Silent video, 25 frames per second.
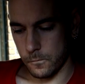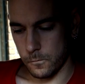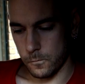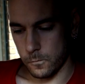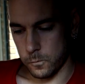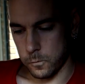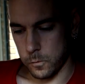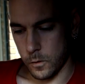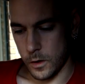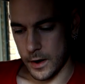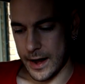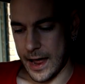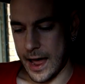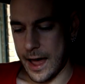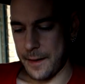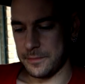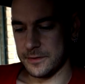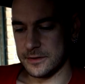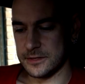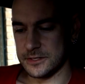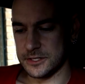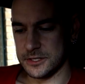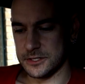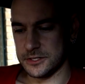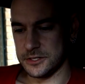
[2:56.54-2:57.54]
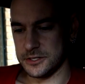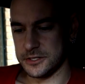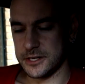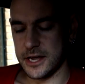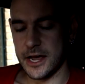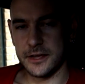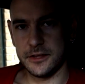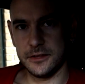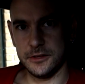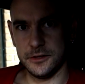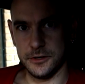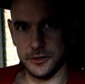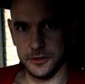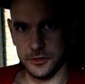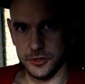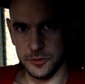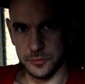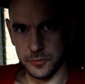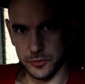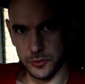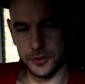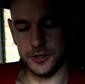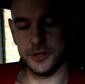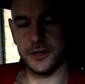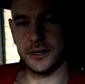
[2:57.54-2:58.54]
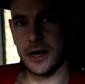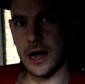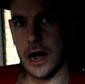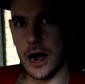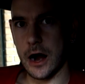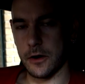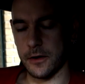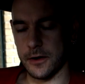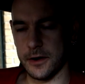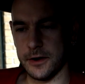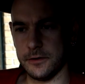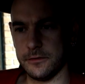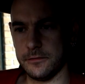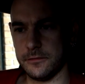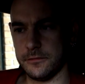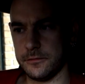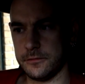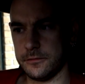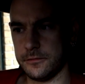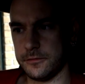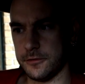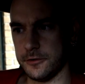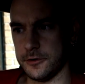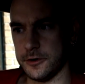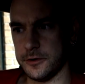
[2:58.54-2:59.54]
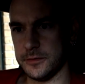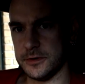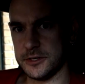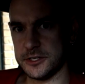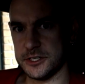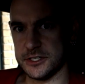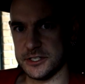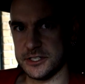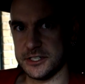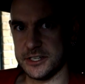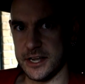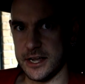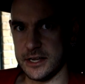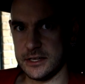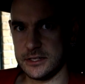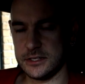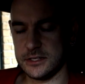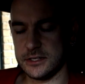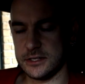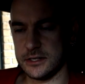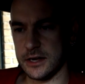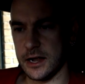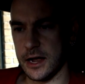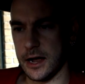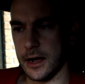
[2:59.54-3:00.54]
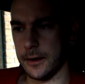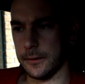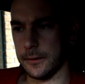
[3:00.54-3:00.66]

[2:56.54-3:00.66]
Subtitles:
what happens is you book your car in for an emissions test,